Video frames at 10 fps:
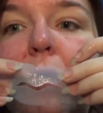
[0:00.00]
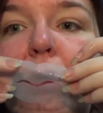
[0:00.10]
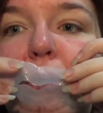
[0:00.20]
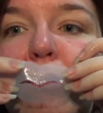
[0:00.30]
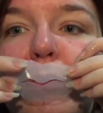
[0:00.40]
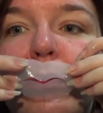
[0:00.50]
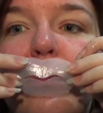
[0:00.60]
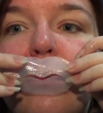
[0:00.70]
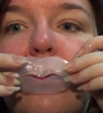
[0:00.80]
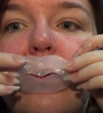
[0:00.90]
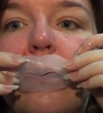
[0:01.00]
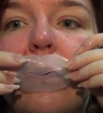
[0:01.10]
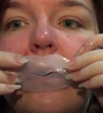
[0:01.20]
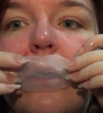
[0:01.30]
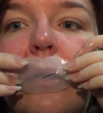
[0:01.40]

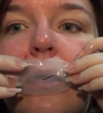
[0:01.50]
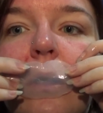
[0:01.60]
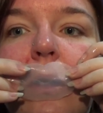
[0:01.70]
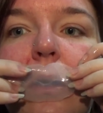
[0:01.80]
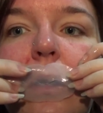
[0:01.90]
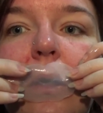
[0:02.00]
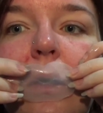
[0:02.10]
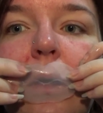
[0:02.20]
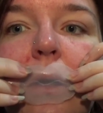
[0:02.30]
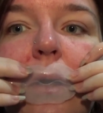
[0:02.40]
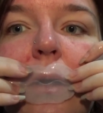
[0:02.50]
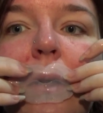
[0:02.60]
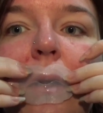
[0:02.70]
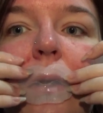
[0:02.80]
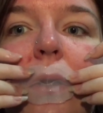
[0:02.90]

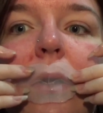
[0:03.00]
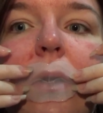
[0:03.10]
No one is speaking in this clip.